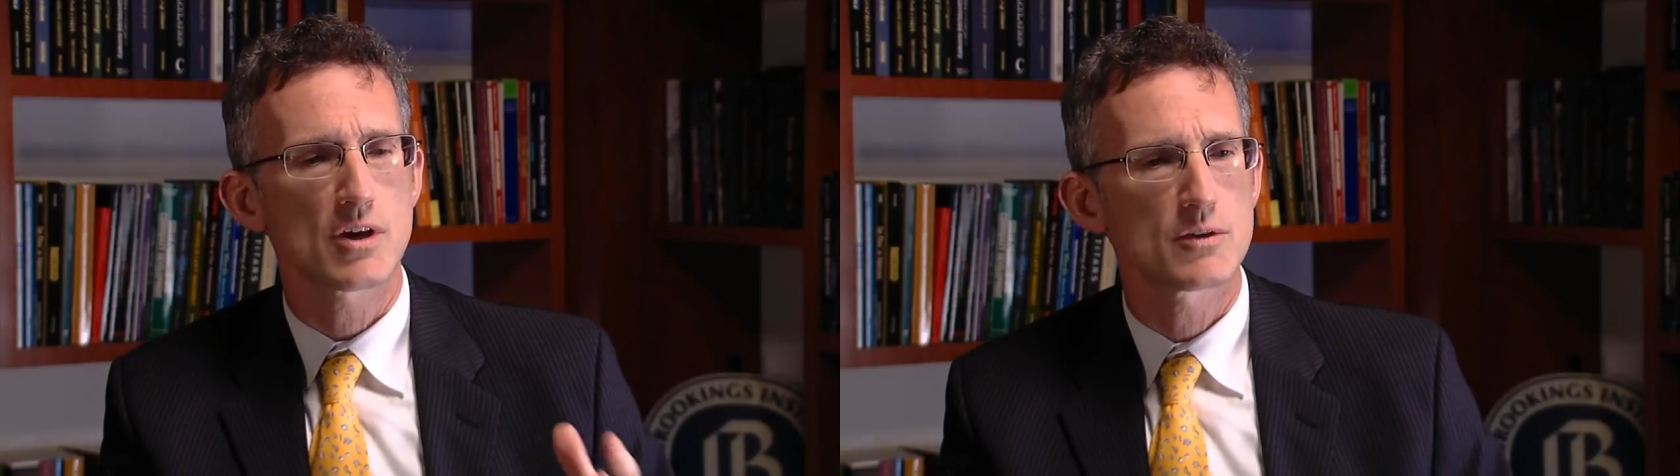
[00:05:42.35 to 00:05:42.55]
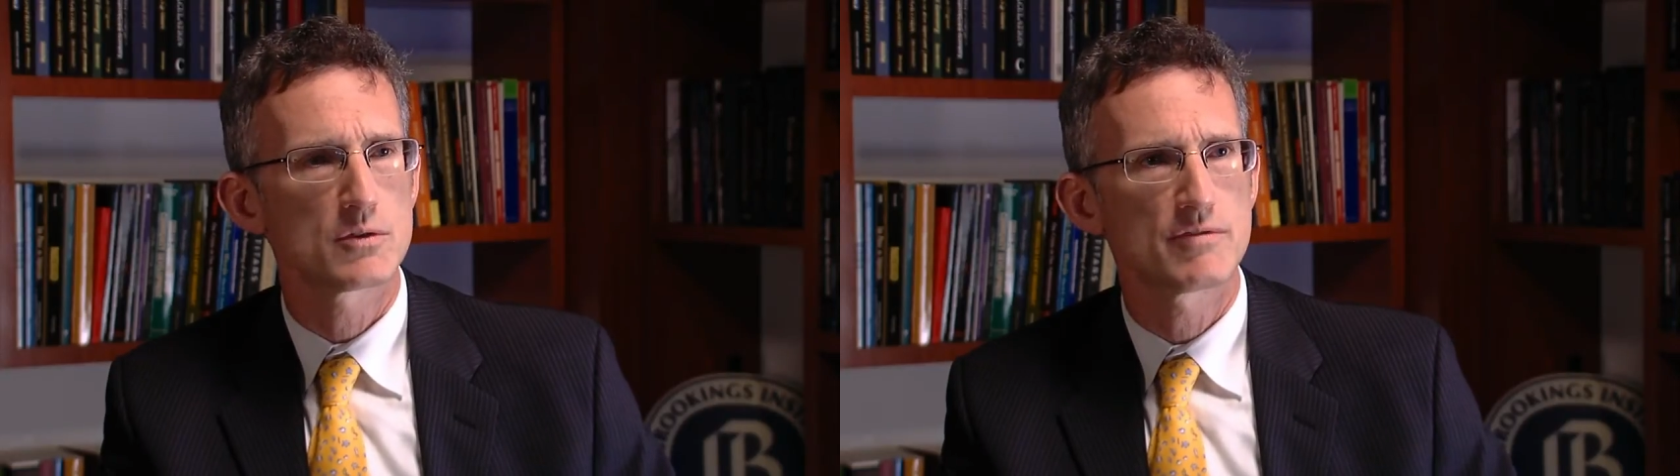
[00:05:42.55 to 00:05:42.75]

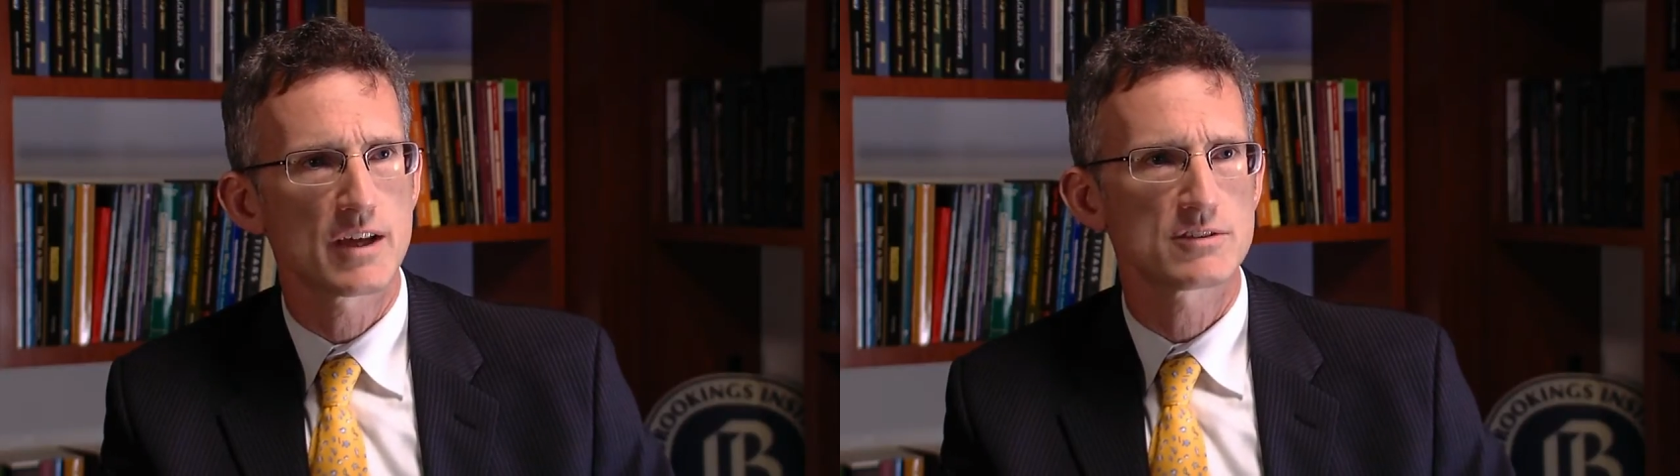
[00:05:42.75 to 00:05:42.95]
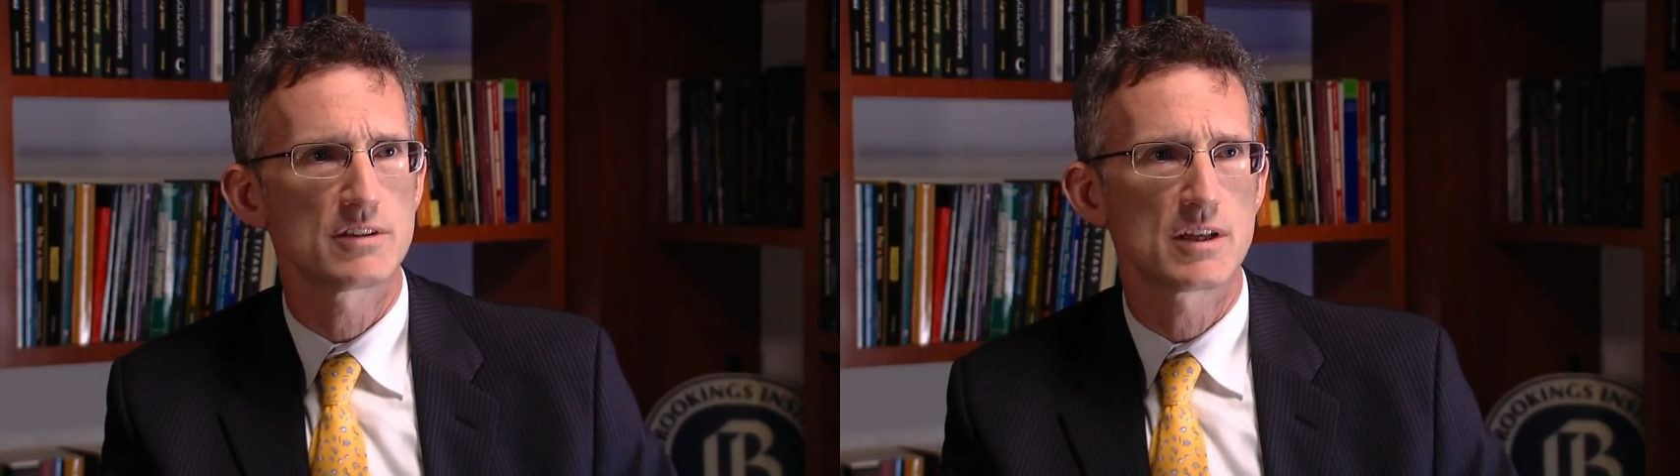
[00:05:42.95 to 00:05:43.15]
trying to
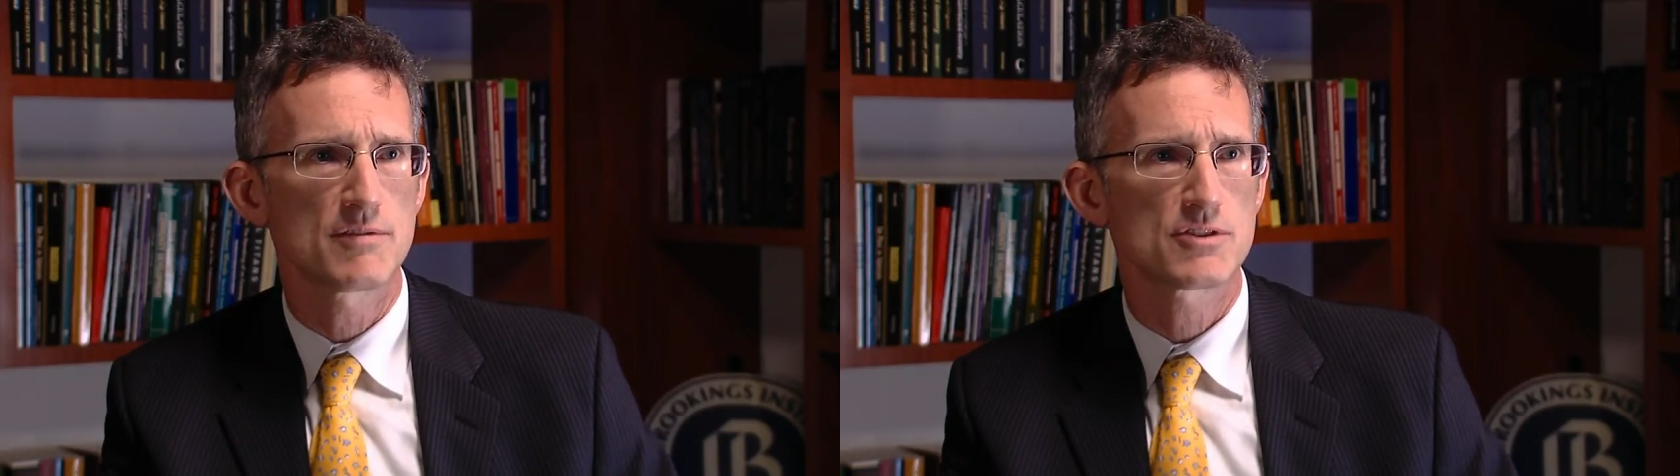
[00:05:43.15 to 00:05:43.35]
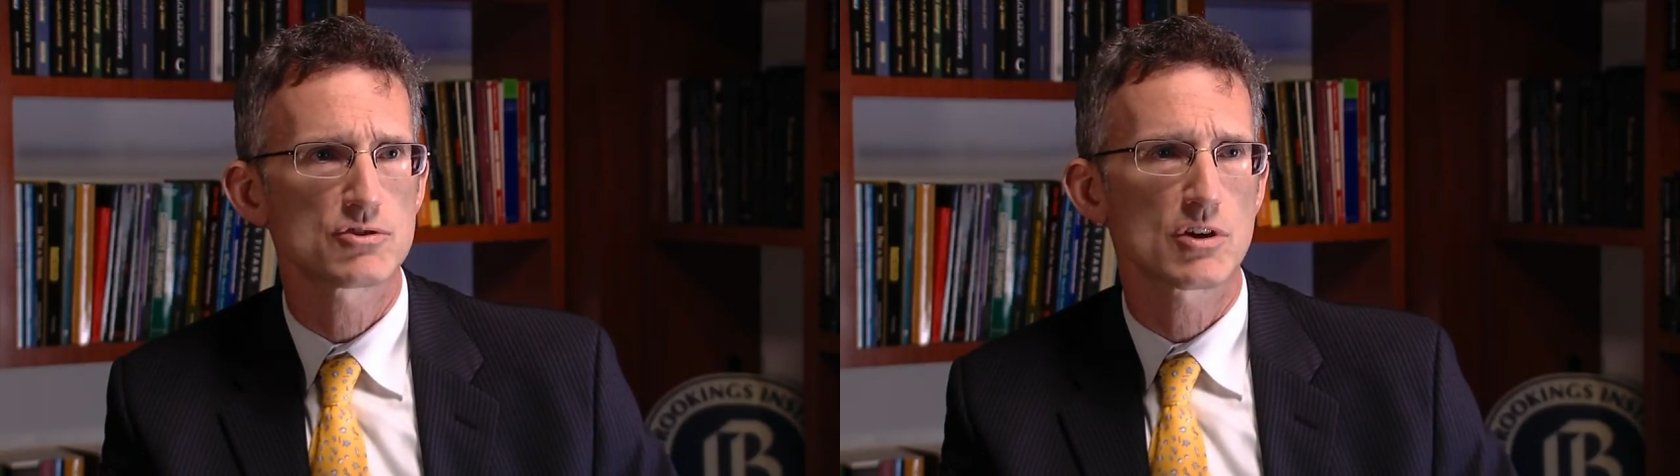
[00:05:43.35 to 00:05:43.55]
invest in the
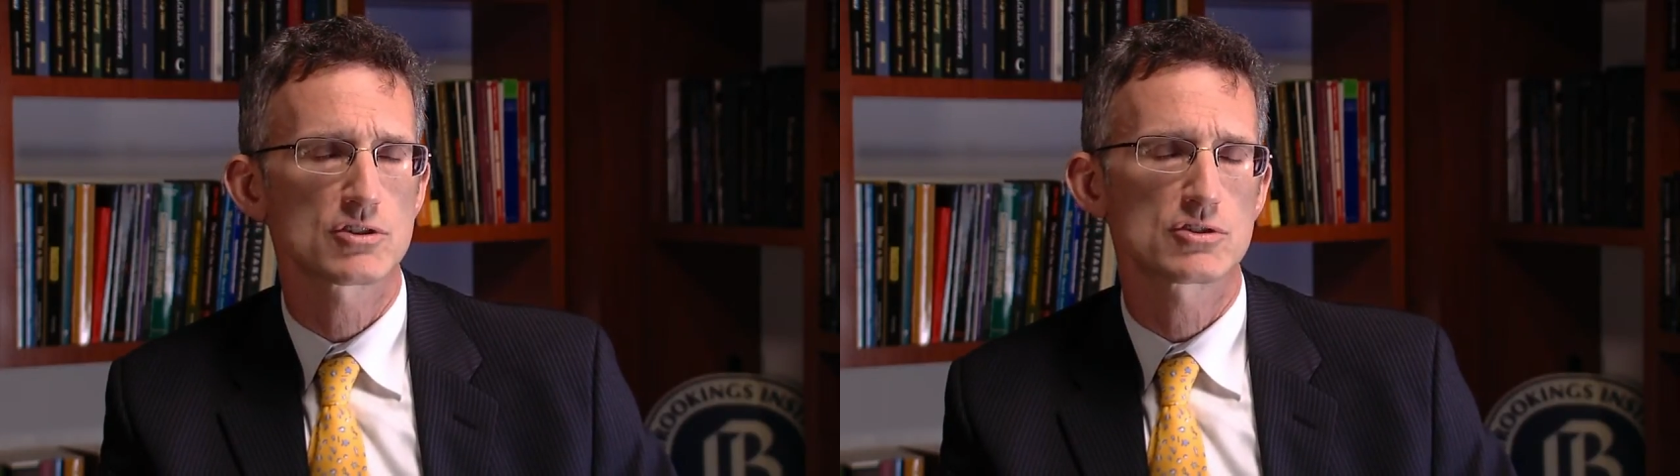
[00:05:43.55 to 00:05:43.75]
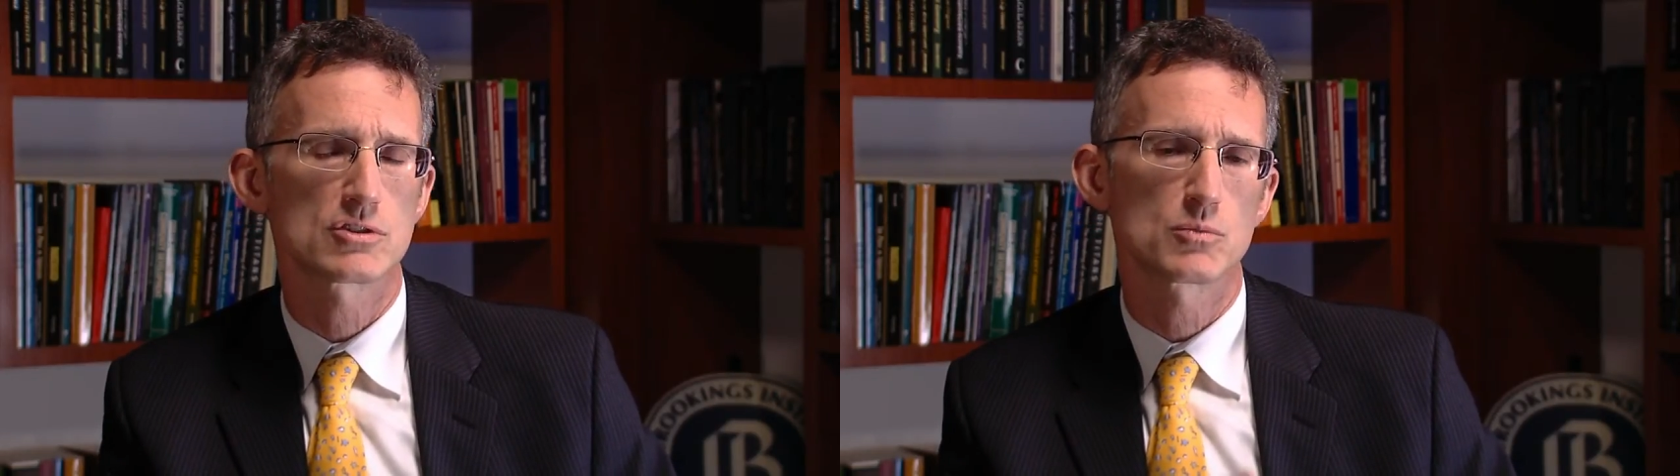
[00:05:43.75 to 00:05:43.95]

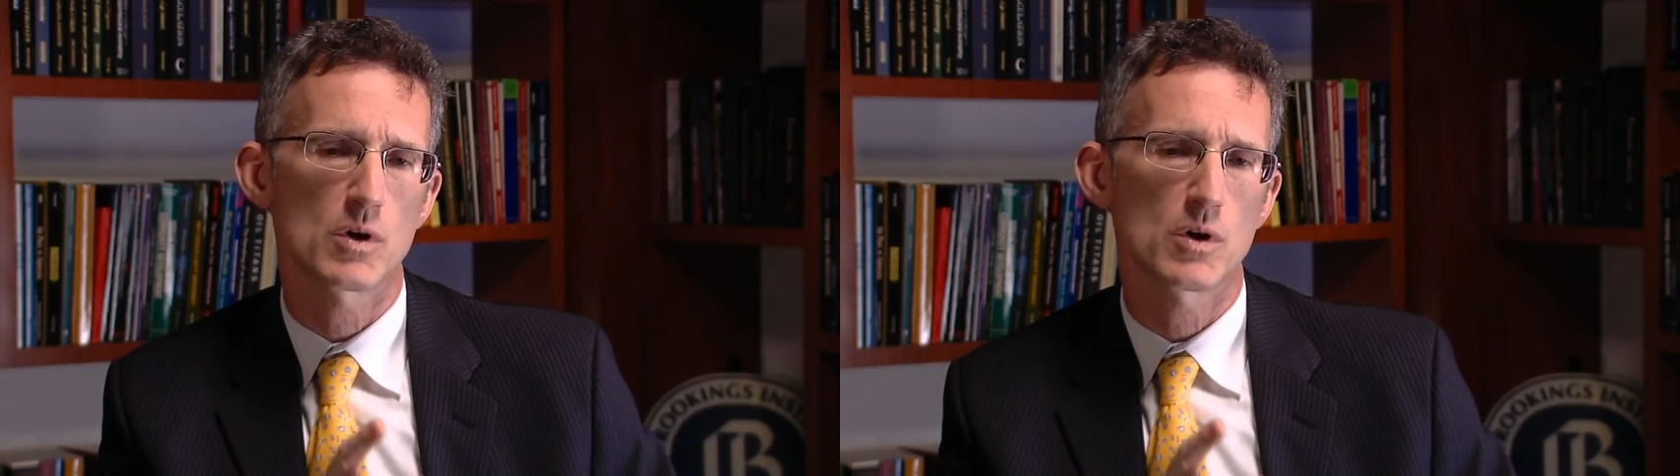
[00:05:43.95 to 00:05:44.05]
infrastructure